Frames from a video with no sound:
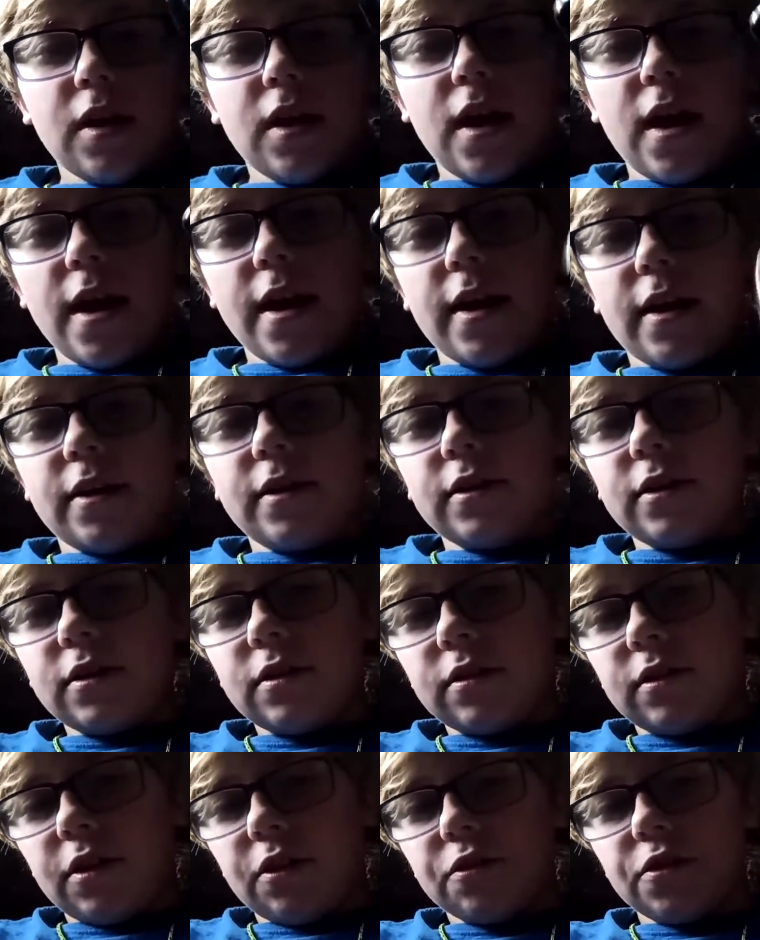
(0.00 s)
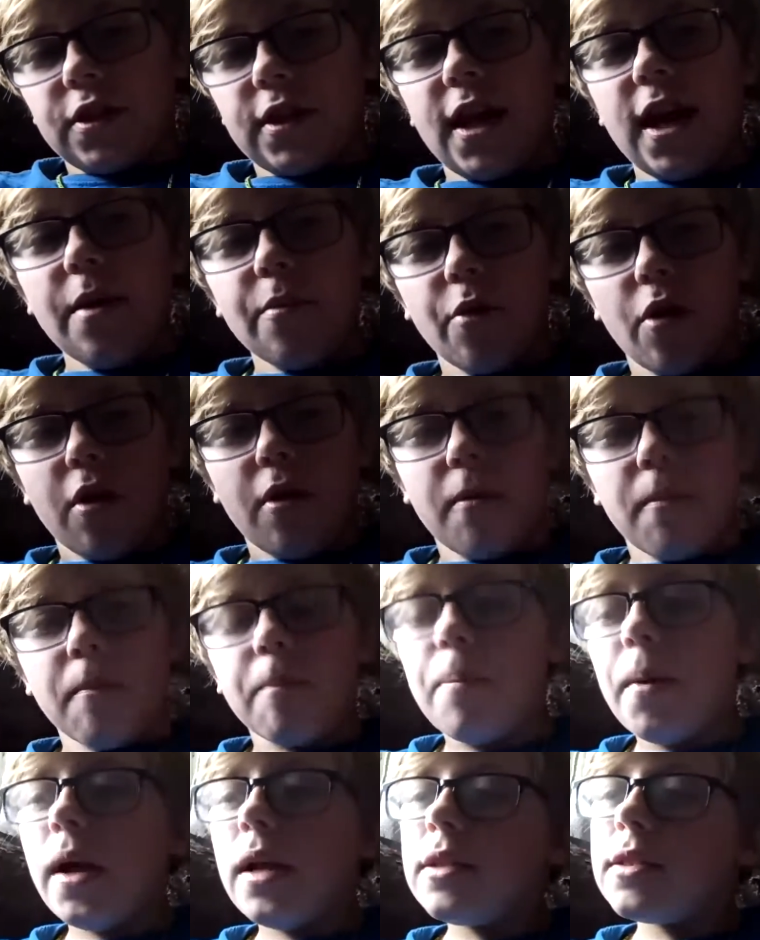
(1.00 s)
and there's the camera.
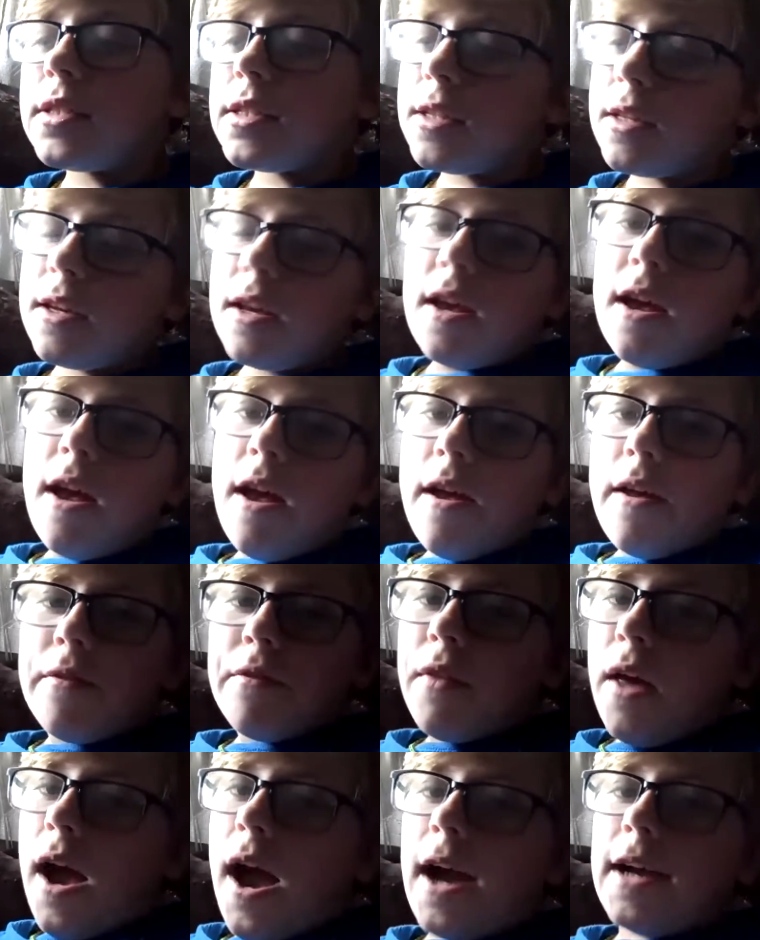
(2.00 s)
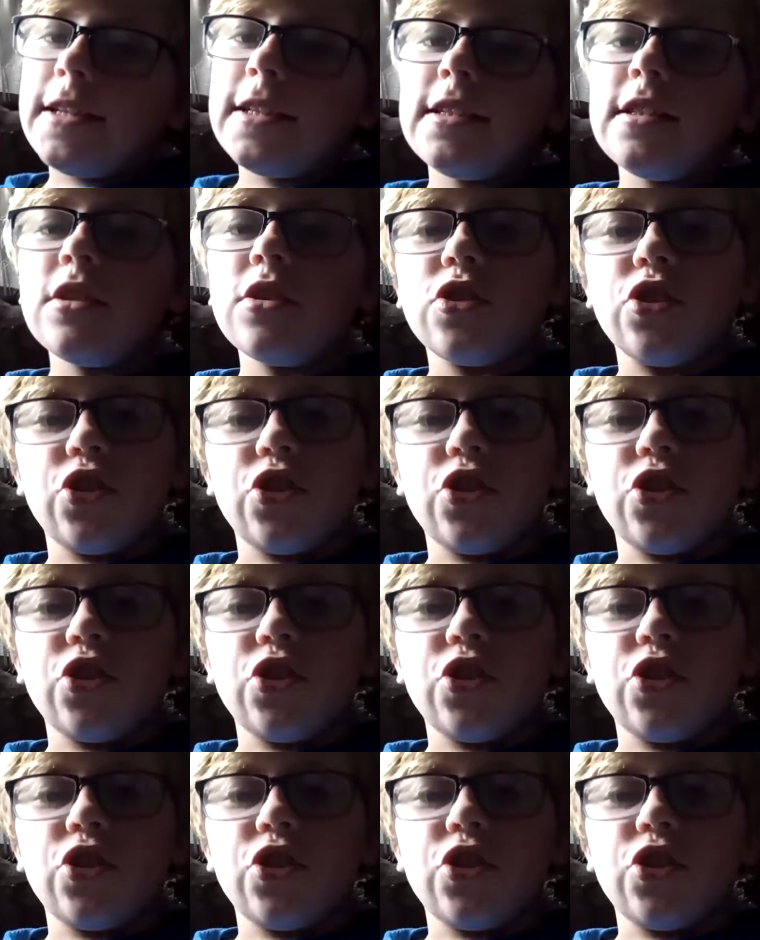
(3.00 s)
But I didn't